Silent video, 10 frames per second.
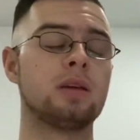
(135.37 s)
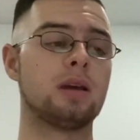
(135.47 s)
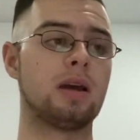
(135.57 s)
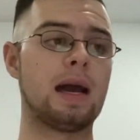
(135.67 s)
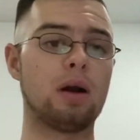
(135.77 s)

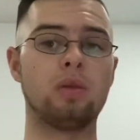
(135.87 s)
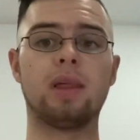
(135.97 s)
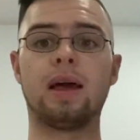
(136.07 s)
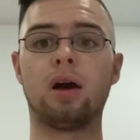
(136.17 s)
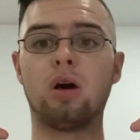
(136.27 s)
out
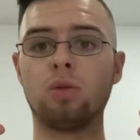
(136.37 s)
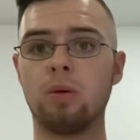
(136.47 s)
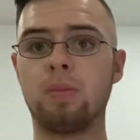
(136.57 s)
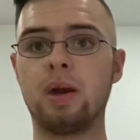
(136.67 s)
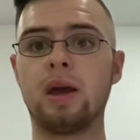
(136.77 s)
there on the
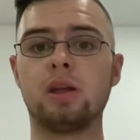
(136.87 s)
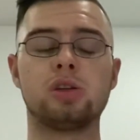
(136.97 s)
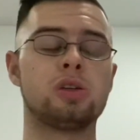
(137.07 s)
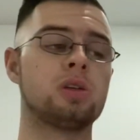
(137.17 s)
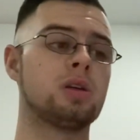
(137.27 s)

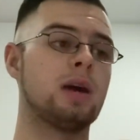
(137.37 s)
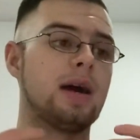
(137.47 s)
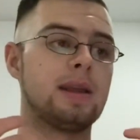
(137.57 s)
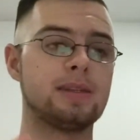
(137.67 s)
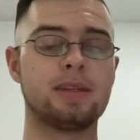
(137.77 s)
pitch. And
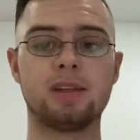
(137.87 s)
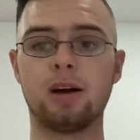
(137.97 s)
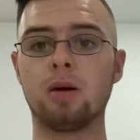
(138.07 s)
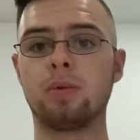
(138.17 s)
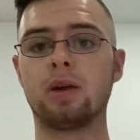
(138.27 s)
it's a
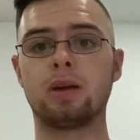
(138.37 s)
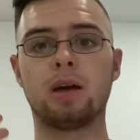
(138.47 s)
derby,